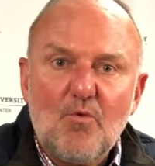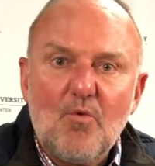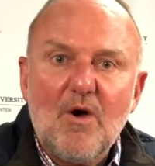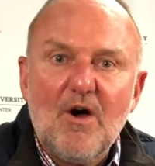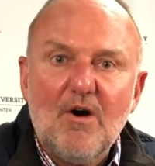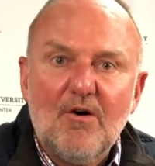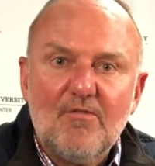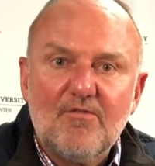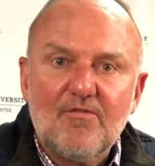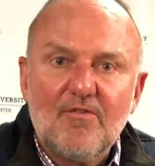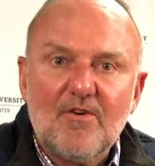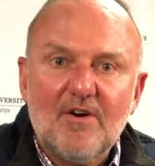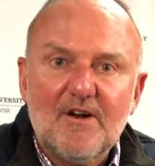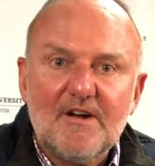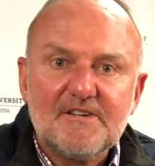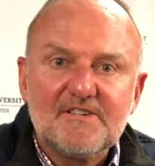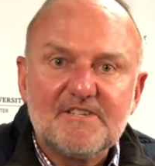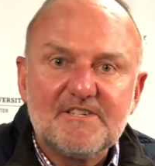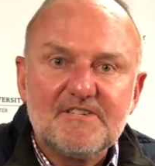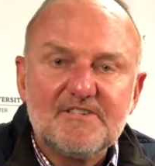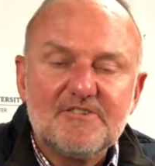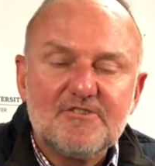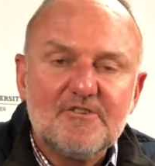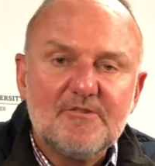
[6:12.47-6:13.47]
well for
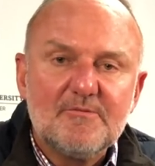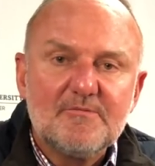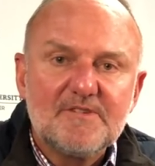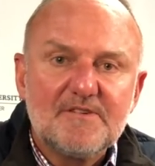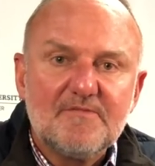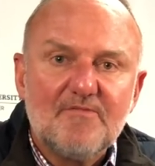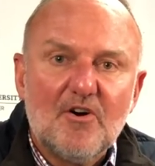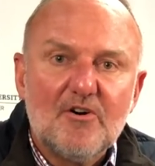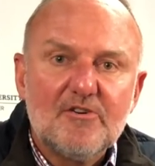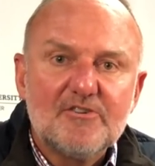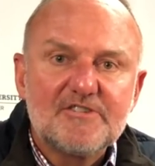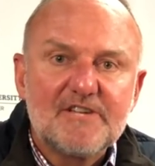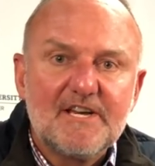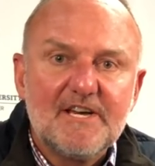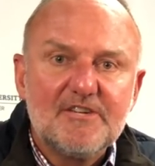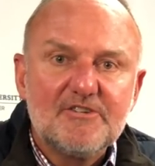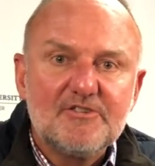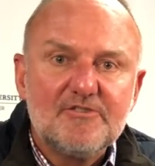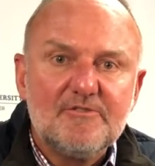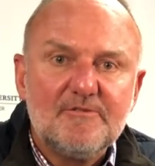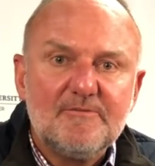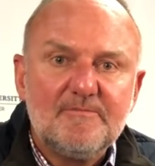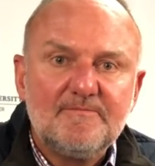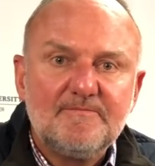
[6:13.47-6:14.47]
us in terms of our
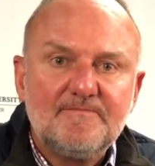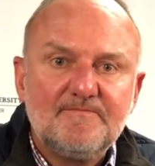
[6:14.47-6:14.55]
schedule.